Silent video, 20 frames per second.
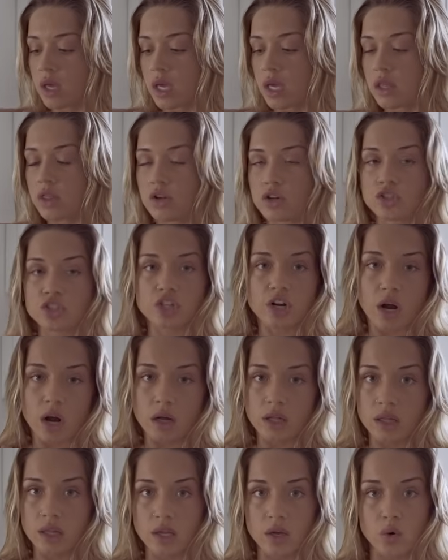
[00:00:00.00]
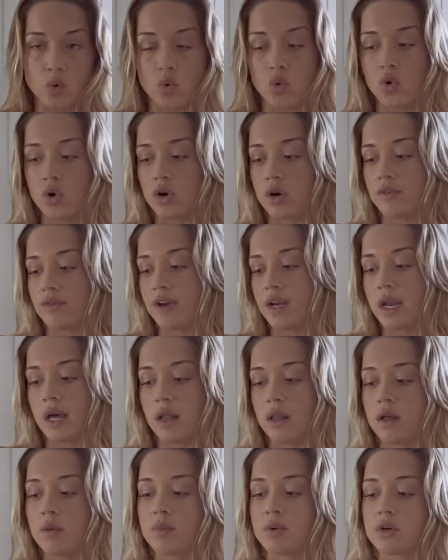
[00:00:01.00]
either chocolate or
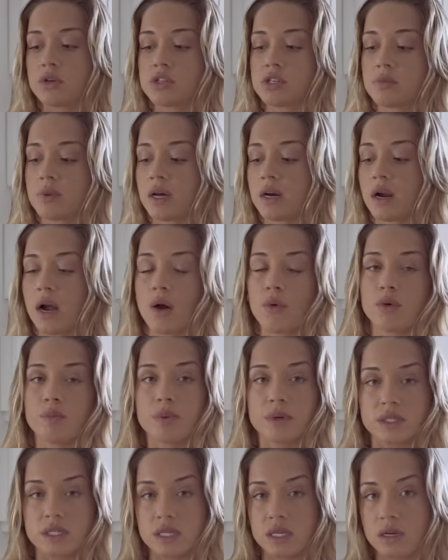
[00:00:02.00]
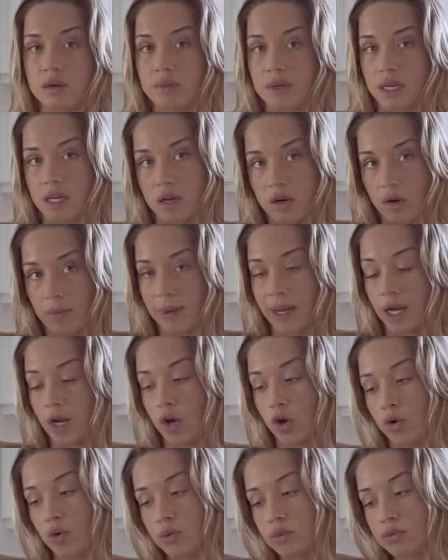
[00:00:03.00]
vanilla protein powder, I would put cinnamon in on my
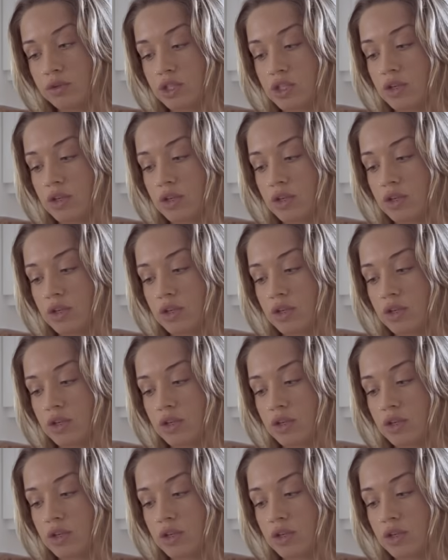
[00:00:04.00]
own.